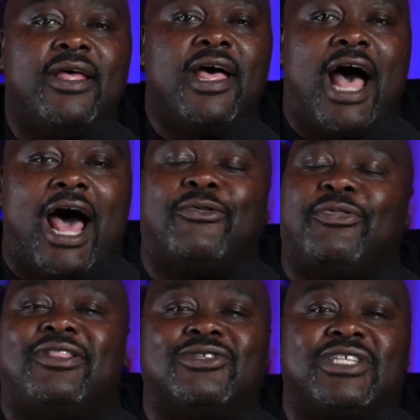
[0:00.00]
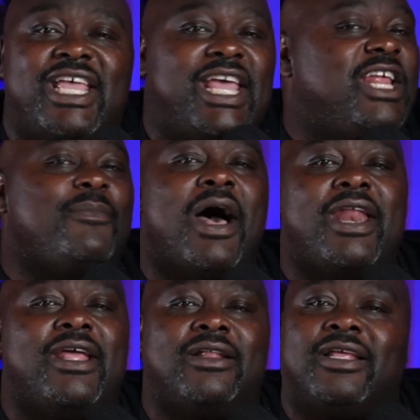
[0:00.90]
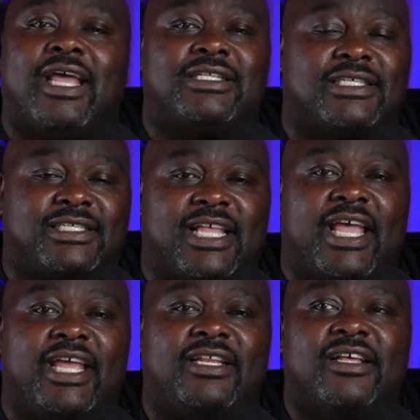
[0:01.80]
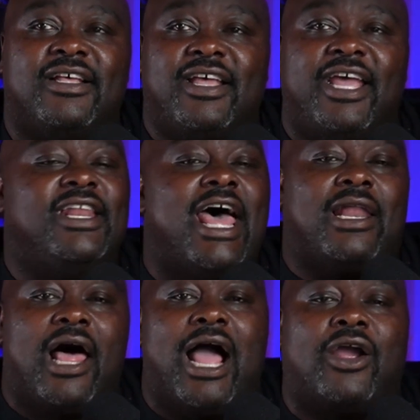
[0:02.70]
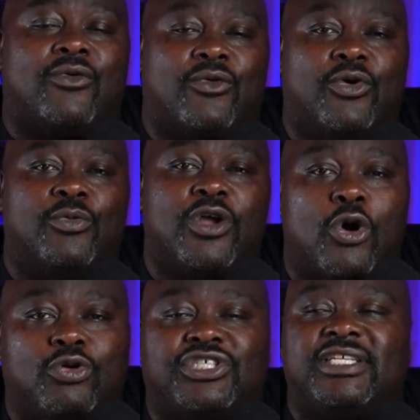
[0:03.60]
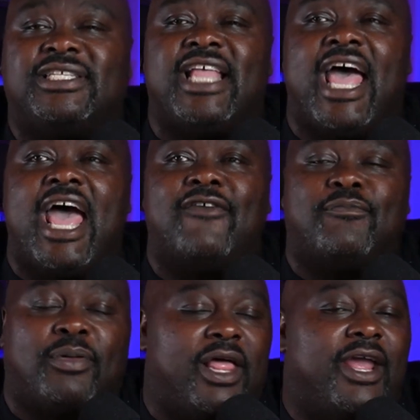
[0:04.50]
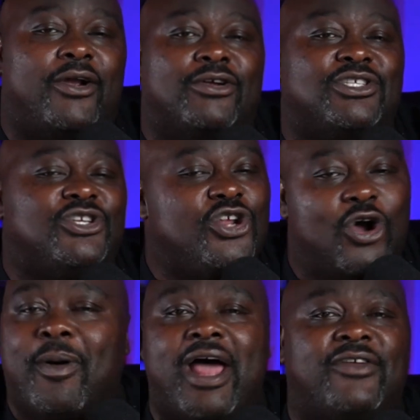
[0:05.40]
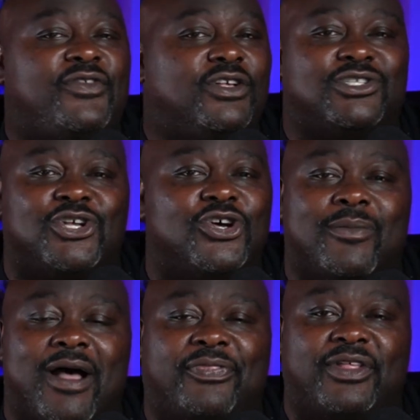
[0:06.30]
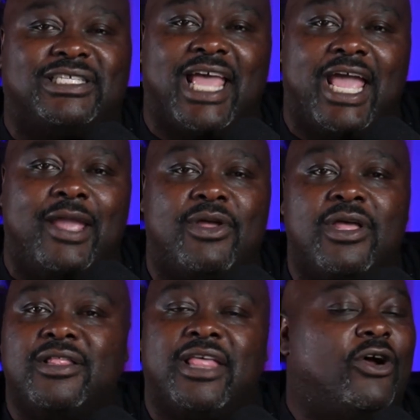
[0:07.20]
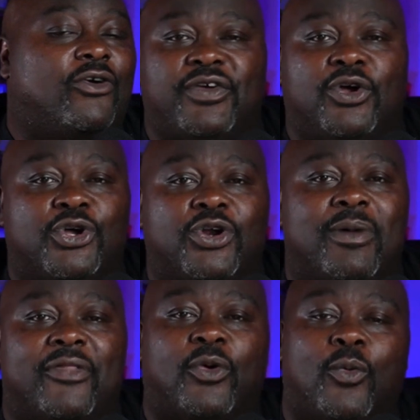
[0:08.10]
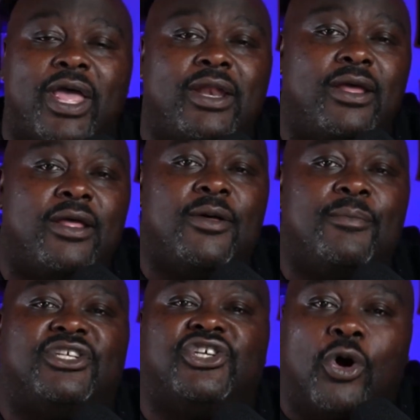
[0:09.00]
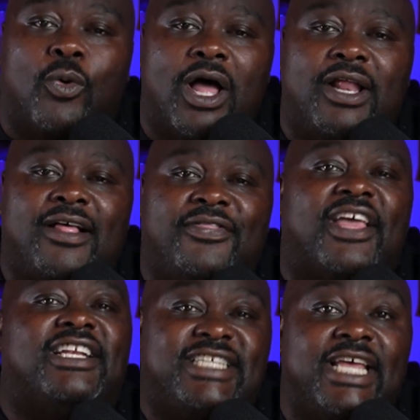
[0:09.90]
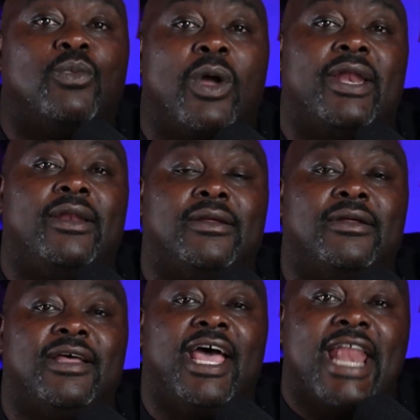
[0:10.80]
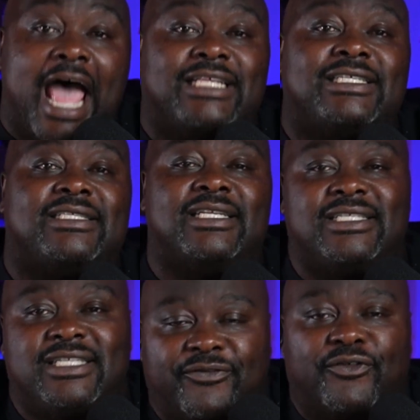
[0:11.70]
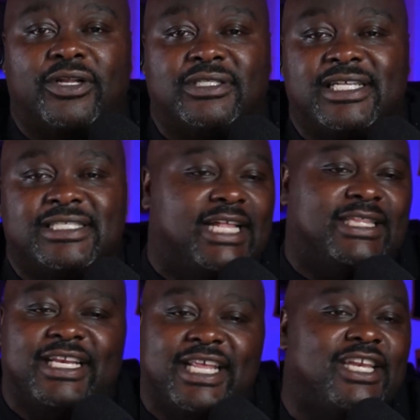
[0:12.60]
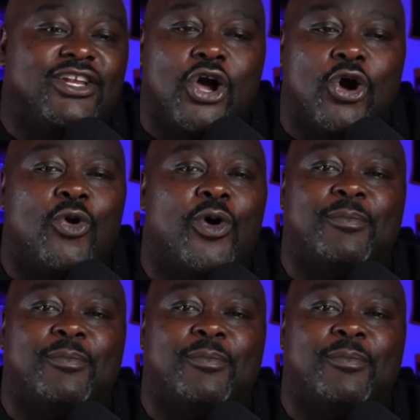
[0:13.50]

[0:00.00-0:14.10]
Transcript: I don't think there's anybody on the Kansas State in that locker room, coaching staff, players, nobody feels good about this game. They don't feel good about the win. But you know what? They did win. And that's the difference, is that they didn't go and